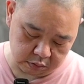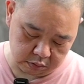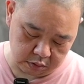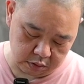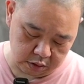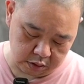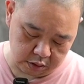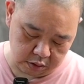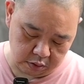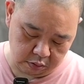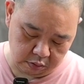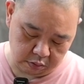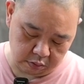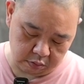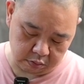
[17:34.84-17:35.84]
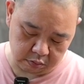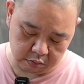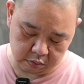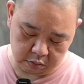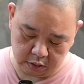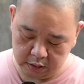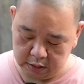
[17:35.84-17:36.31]
There you go.
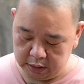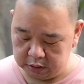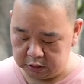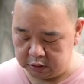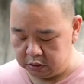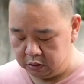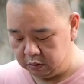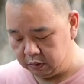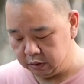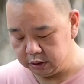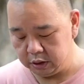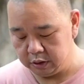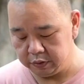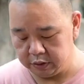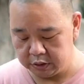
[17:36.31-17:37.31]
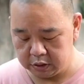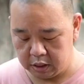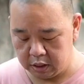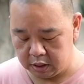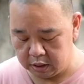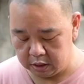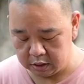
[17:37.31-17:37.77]
Let's go on the other
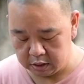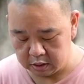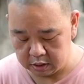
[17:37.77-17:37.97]
side.